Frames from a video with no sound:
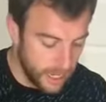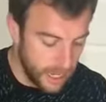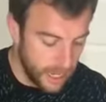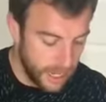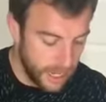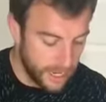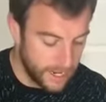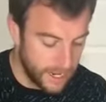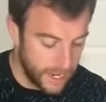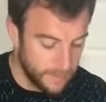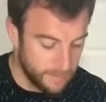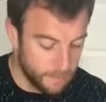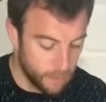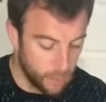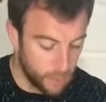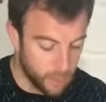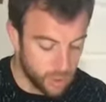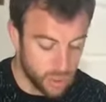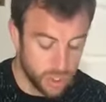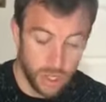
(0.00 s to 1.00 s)
and a
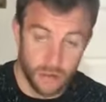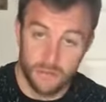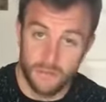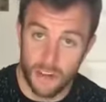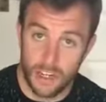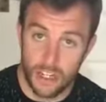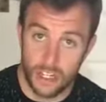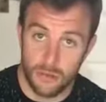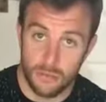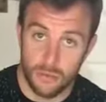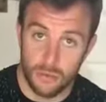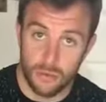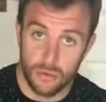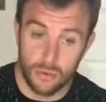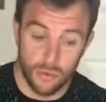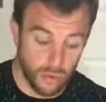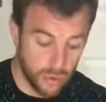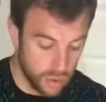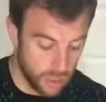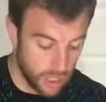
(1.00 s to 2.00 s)
portion of
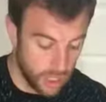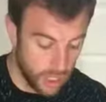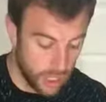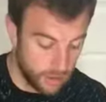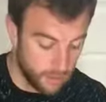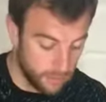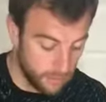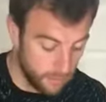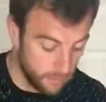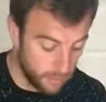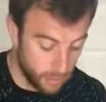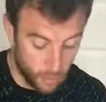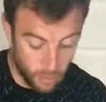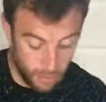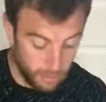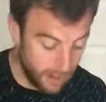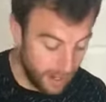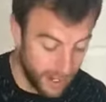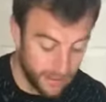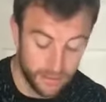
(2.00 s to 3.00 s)
vegetables from
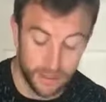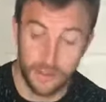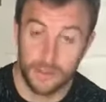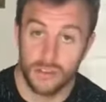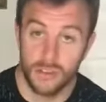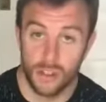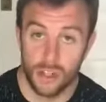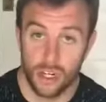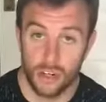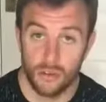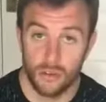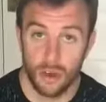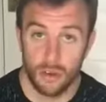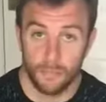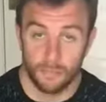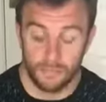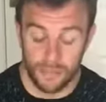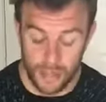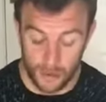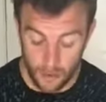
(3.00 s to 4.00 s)
my leftovers earlier
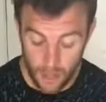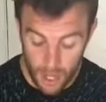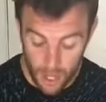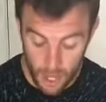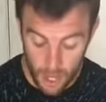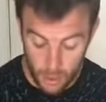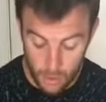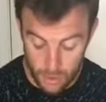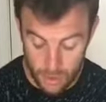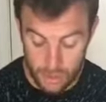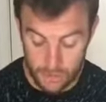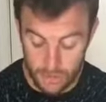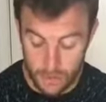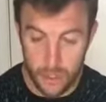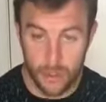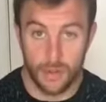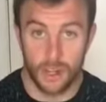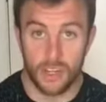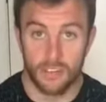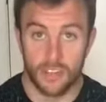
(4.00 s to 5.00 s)
on. Now, a question for
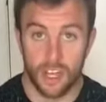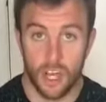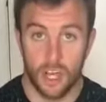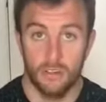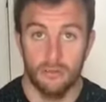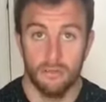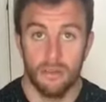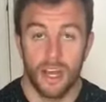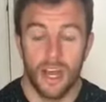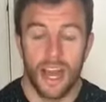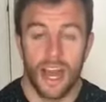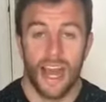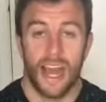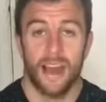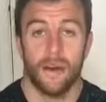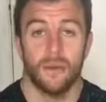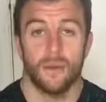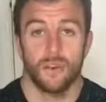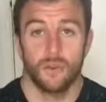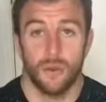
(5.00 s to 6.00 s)
you guys at home:
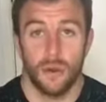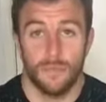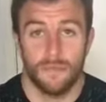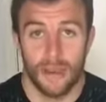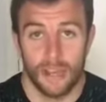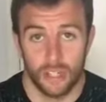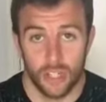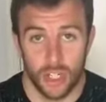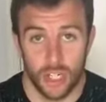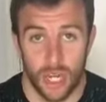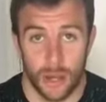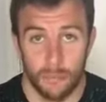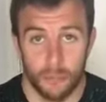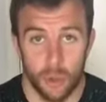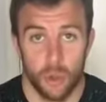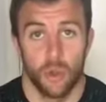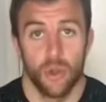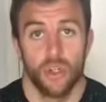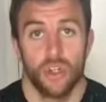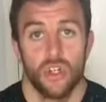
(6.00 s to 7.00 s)
how do I measure a
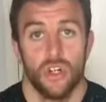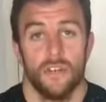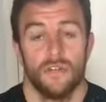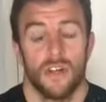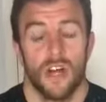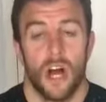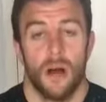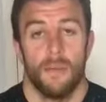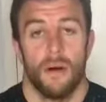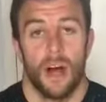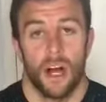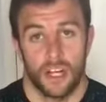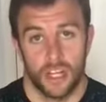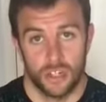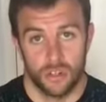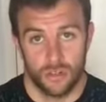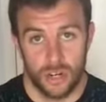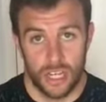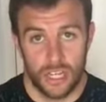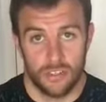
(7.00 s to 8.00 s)
portion of
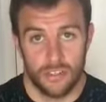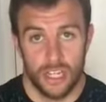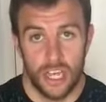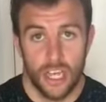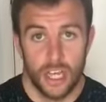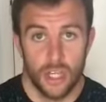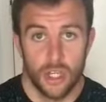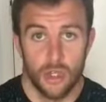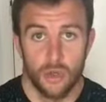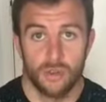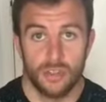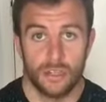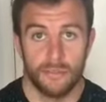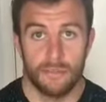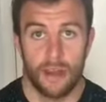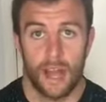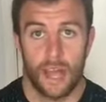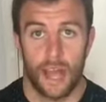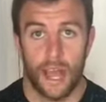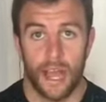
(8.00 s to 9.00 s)
carbohydrates using
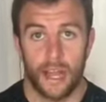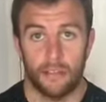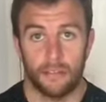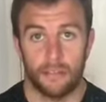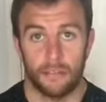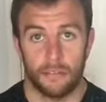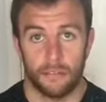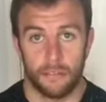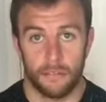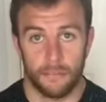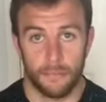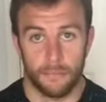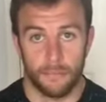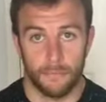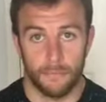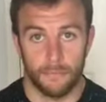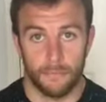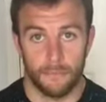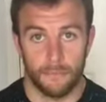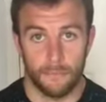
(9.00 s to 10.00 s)
my hands?
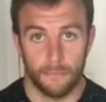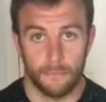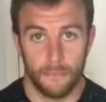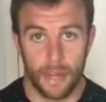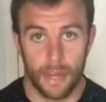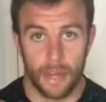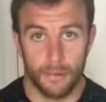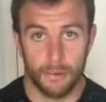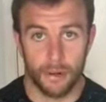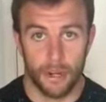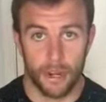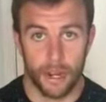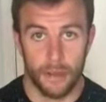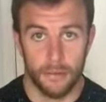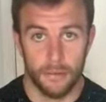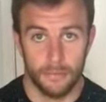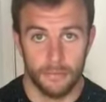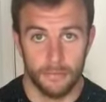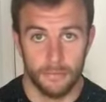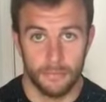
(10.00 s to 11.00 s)
Anybody know?